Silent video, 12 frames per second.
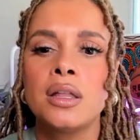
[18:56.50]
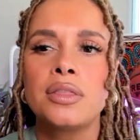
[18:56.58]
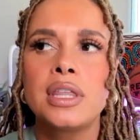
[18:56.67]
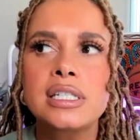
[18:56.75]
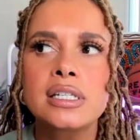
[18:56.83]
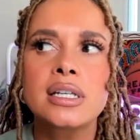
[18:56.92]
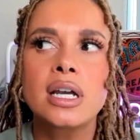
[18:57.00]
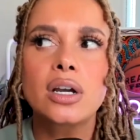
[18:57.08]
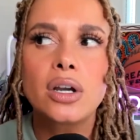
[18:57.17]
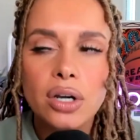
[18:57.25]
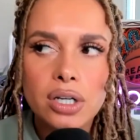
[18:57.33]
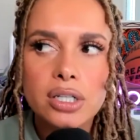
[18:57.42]
this is a
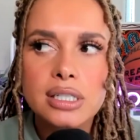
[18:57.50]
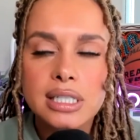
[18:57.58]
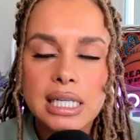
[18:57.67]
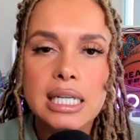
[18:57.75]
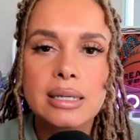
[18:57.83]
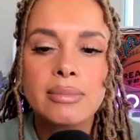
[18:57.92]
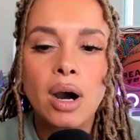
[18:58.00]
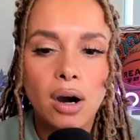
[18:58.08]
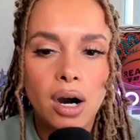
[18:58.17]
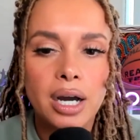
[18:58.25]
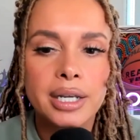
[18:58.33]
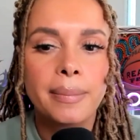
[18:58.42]
good team
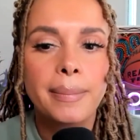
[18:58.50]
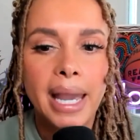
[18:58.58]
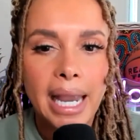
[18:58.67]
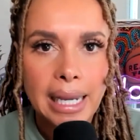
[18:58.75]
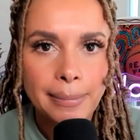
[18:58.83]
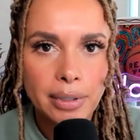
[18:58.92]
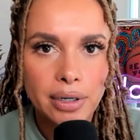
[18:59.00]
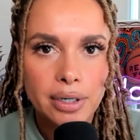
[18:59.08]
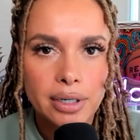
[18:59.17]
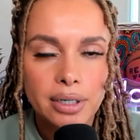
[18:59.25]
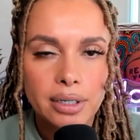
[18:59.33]
on paper.